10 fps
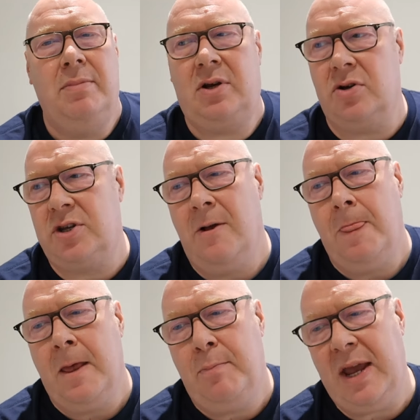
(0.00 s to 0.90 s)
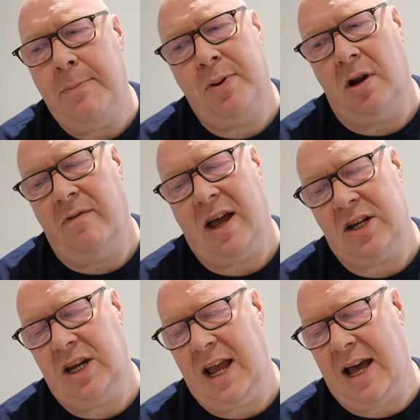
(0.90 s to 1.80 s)
because people have
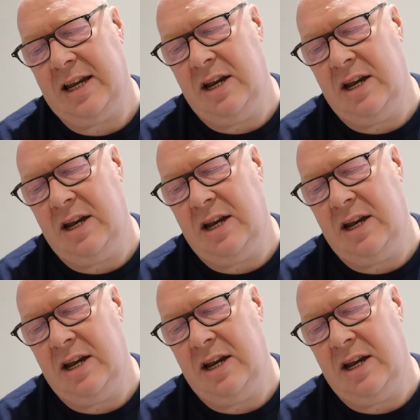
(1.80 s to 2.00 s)
actually had